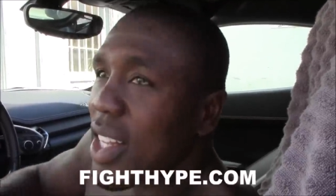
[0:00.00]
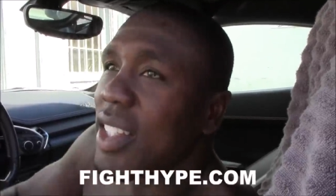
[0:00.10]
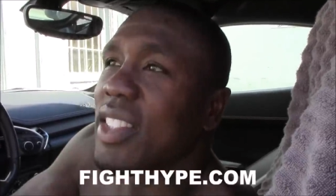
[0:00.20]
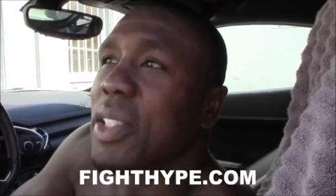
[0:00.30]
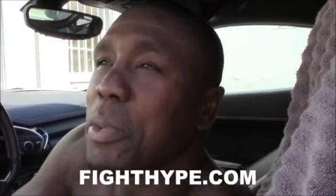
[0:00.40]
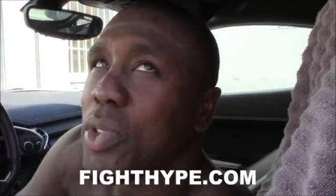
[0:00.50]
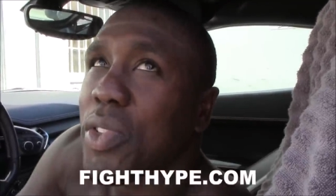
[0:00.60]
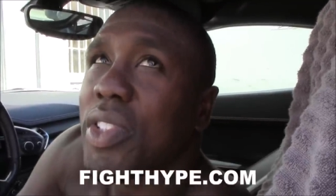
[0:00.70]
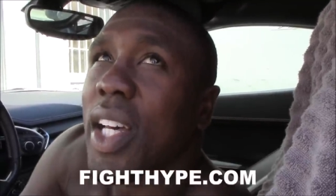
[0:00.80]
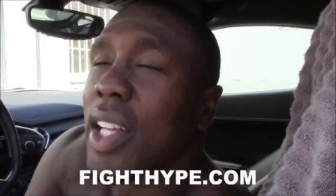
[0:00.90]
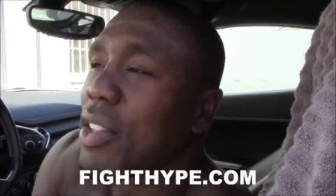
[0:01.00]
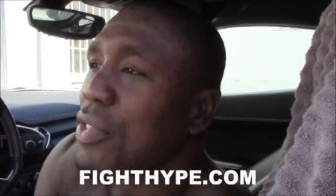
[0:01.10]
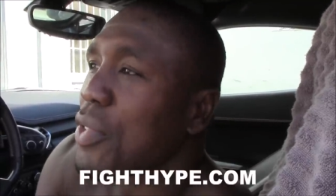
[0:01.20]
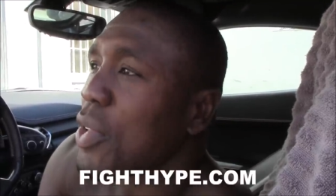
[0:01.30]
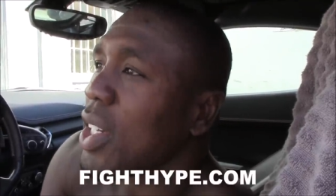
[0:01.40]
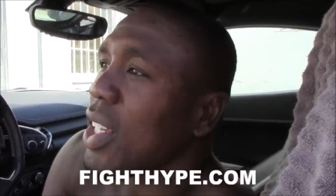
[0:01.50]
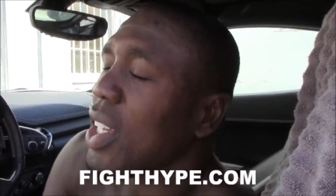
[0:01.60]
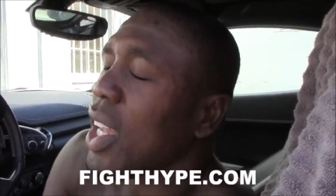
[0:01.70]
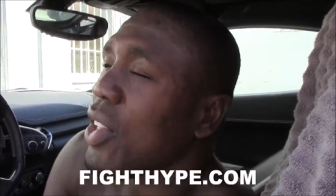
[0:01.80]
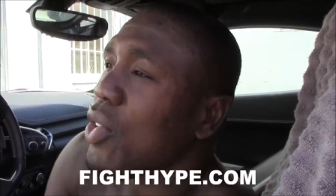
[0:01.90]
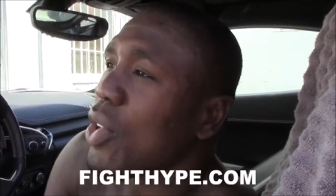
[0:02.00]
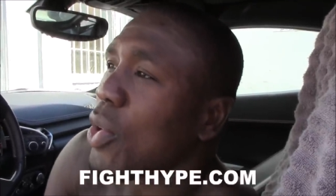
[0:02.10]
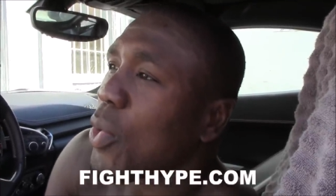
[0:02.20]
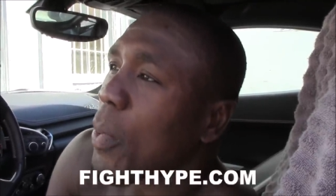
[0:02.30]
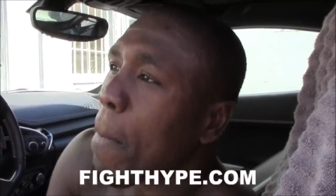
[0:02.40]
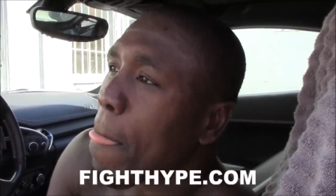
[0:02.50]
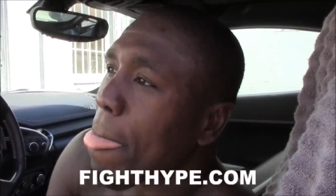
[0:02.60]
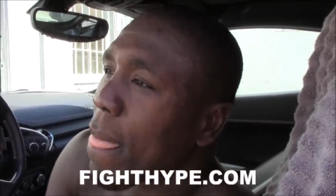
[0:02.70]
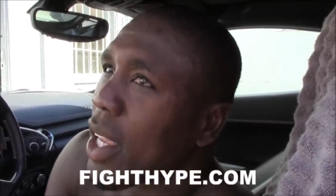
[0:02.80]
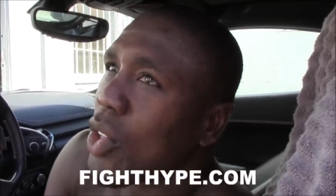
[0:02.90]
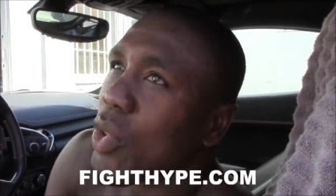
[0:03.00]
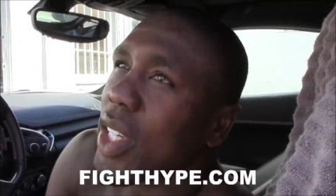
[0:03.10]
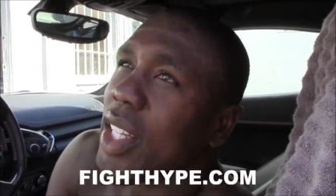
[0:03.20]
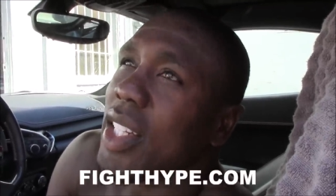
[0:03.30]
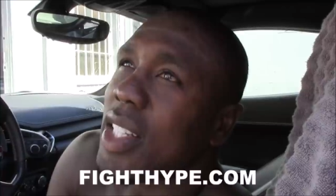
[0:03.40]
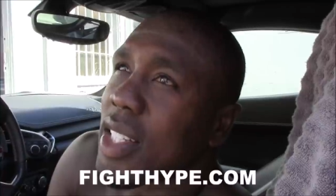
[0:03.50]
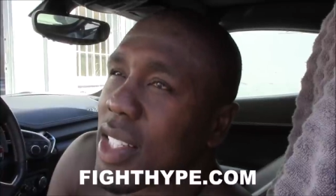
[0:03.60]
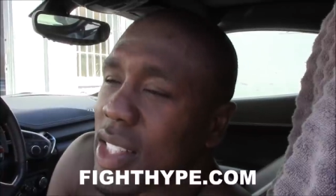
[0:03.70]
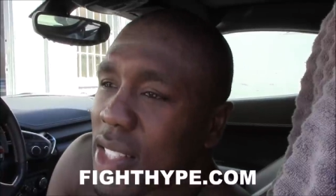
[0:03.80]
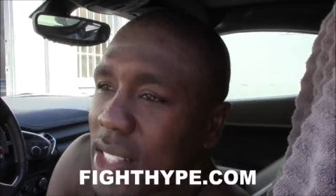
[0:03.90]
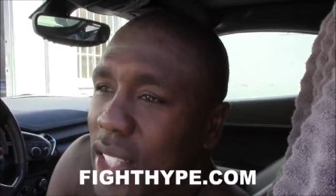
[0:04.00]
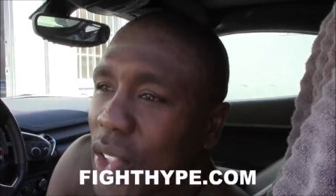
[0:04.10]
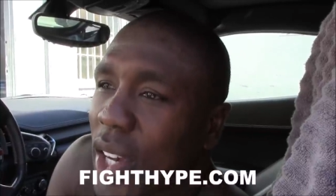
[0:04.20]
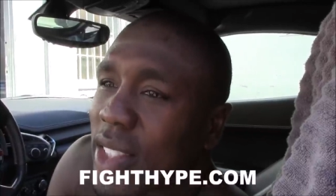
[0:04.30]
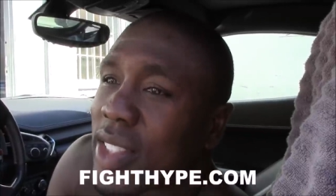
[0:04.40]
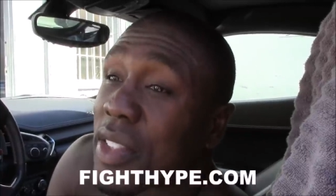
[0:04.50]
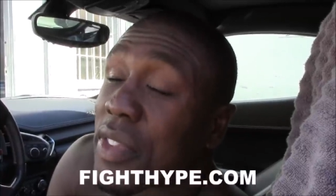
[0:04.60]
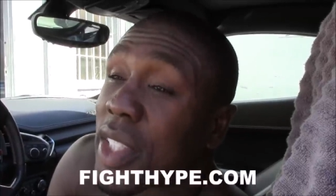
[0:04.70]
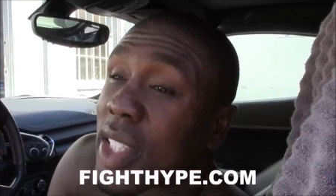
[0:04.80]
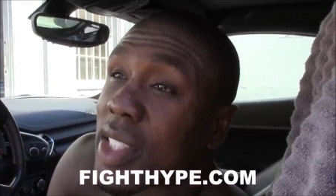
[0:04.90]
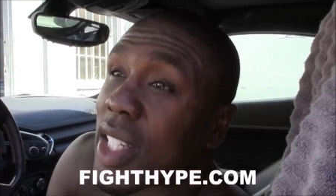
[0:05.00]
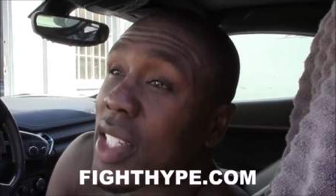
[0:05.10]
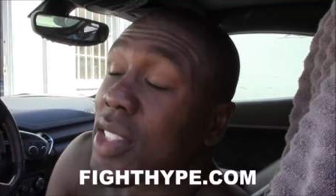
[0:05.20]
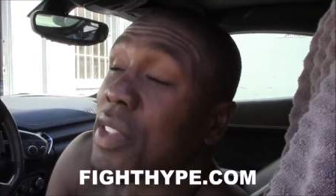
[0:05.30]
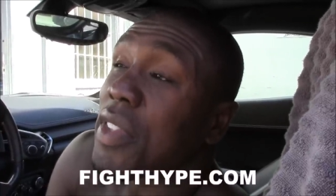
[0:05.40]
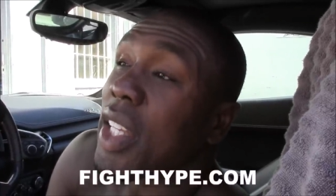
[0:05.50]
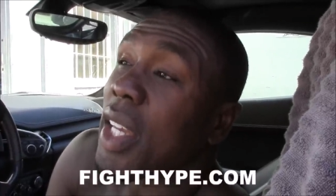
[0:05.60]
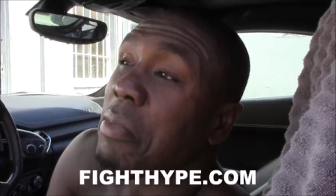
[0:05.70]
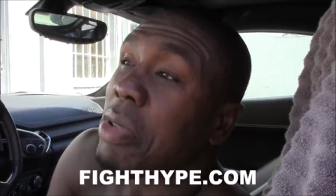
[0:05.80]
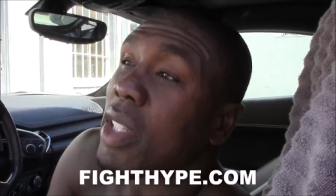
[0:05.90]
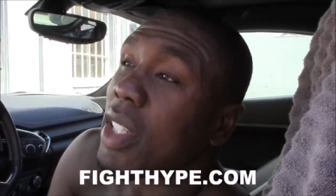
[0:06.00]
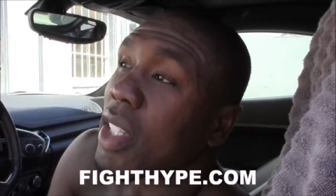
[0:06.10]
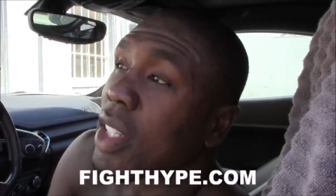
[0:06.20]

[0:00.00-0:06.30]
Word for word: It's something that you sign up for, and, and you know, you know, getting into this, you know how tough it is, and how tough it can be.